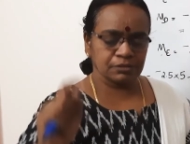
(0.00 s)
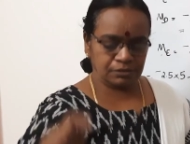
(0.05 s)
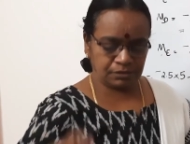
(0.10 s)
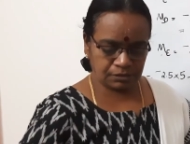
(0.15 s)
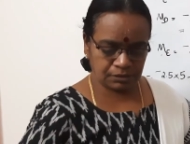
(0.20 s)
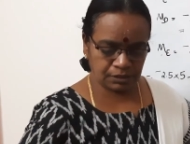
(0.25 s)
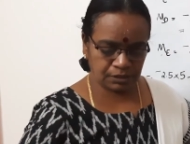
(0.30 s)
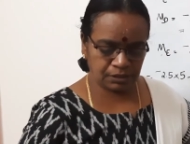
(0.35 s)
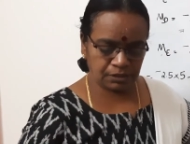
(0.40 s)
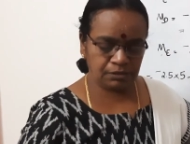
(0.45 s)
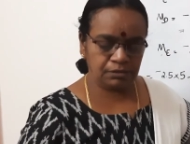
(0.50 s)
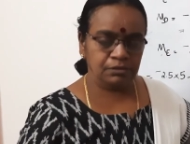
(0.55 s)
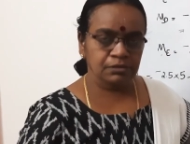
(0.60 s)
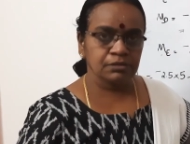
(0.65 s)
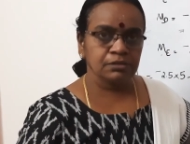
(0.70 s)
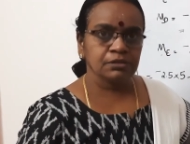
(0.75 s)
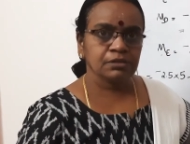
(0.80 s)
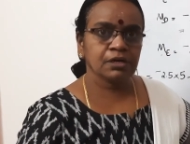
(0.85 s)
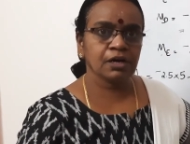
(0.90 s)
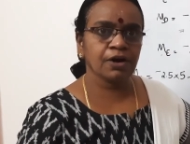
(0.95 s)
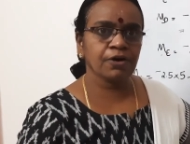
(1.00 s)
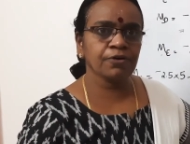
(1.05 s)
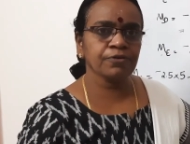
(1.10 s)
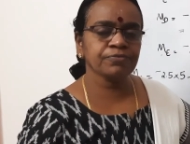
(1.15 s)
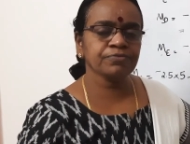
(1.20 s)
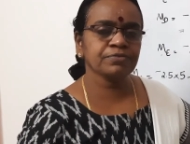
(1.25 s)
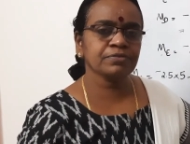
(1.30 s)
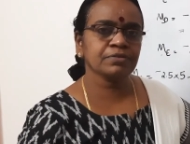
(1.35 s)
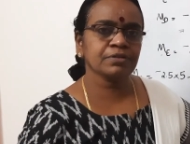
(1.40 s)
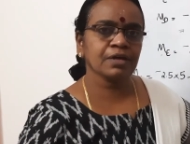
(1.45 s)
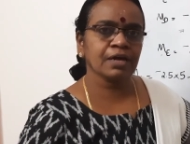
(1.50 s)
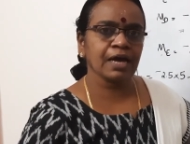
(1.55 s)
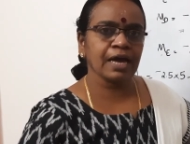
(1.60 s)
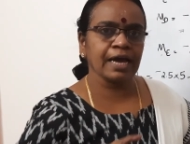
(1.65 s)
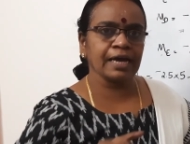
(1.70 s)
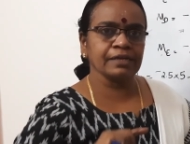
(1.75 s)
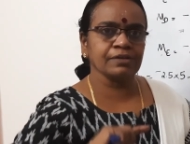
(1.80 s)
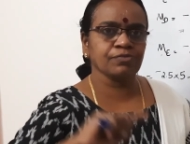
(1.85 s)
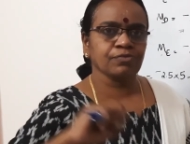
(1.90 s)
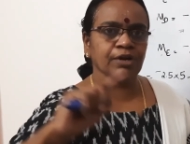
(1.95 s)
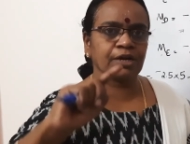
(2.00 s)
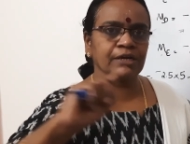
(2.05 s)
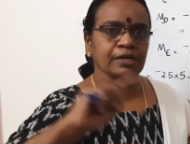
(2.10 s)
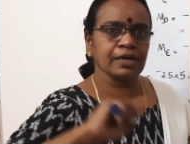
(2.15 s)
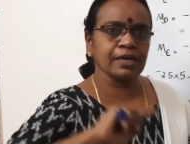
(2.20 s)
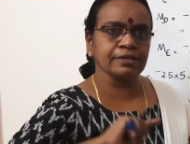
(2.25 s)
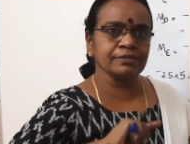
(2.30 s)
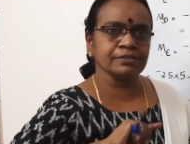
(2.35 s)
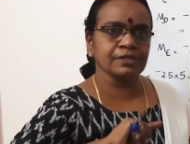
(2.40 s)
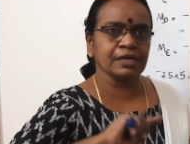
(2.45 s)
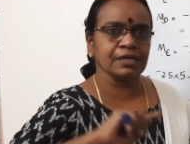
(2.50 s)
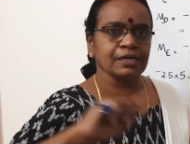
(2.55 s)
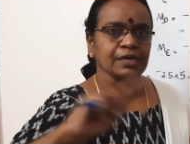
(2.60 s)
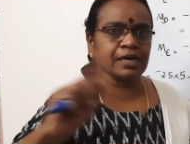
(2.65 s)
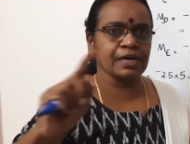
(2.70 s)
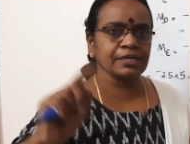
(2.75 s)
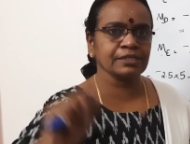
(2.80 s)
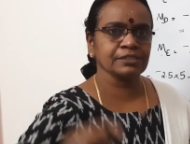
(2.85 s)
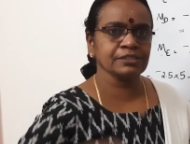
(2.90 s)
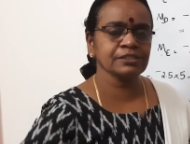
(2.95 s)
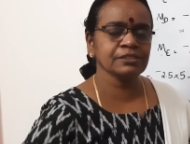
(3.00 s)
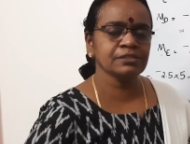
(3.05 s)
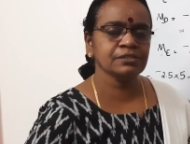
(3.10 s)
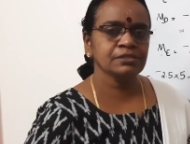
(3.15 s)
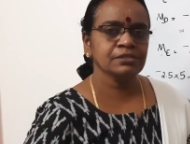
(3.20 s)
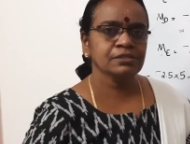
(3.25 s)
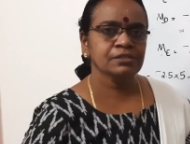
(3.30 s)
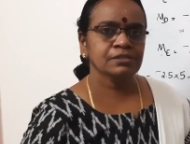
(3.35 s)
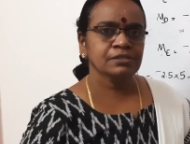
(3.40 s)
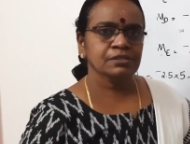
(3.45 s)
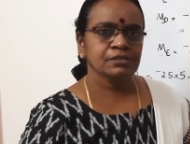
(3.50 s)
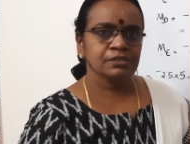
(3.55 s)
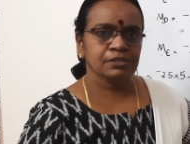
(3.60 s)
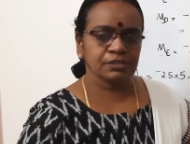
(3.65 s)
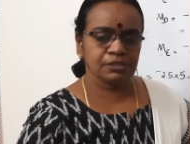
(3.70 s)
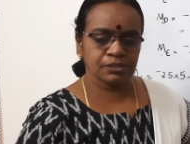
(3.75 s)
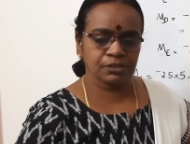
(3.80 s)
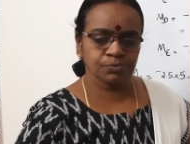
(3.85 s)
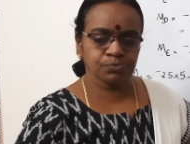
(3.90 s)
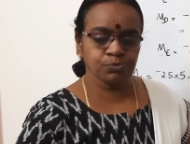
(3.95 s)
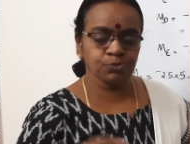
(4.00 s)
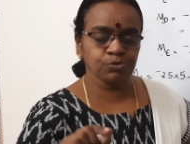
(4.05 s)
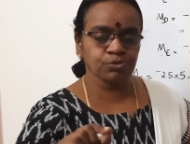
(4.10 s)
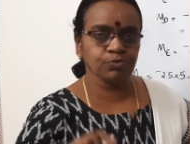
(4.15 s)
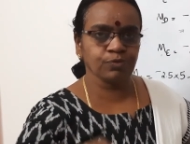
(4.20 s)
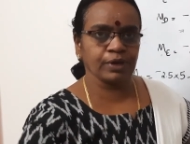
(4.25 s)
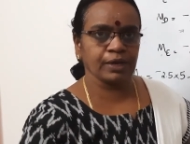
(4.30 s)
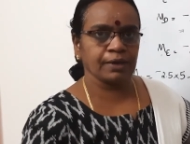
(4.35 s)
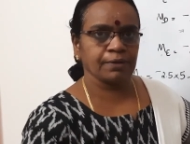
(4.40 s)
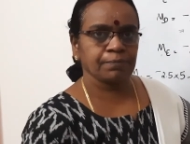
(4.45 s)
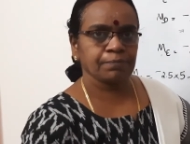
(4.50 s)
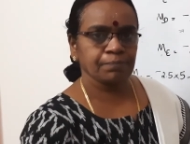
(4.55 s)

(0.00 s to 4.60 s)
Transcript: the curves and straight lines are connected in a smooth way.